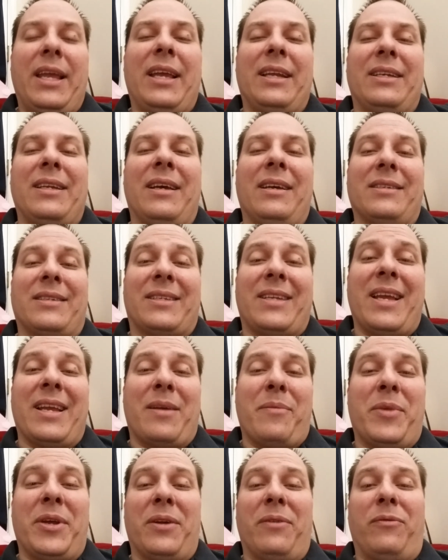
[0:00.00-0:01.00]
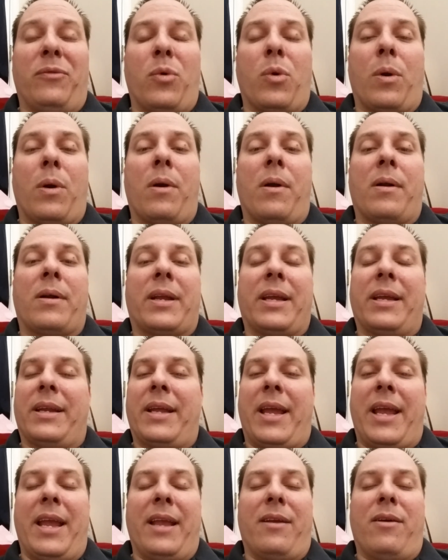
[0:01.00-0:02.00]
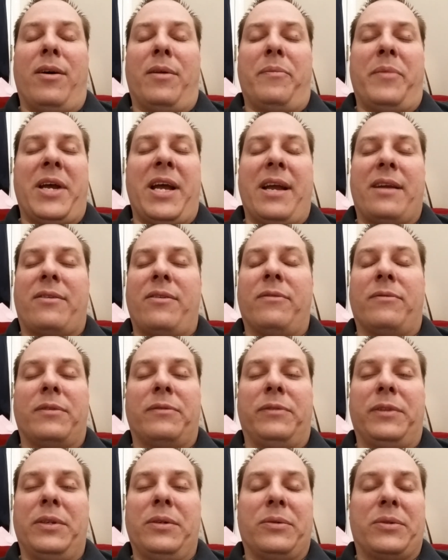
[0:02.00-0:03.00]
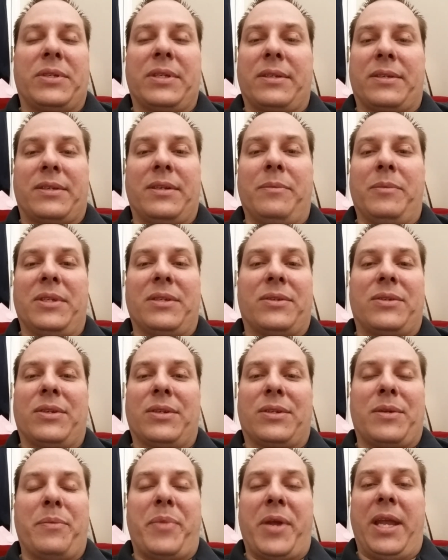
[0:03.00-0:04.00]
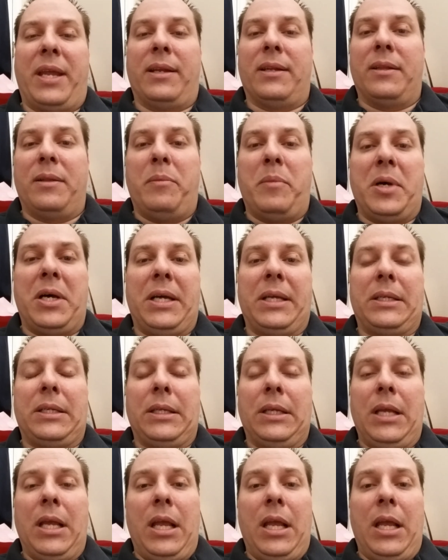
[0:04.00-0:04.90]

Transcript: it does take a bit of work, and a hang on back overflow system is just a pain in the butt.